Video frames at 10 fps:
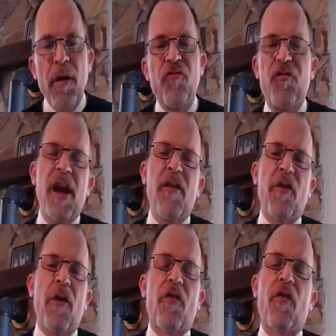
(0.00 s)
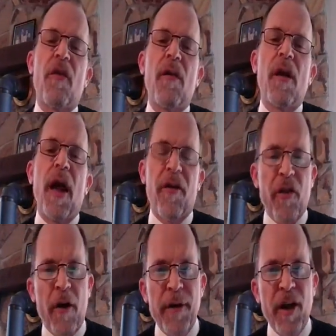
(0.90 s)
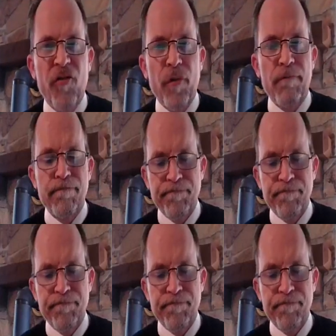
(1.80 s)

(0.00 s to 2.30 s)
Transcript: Jesus, and salvation.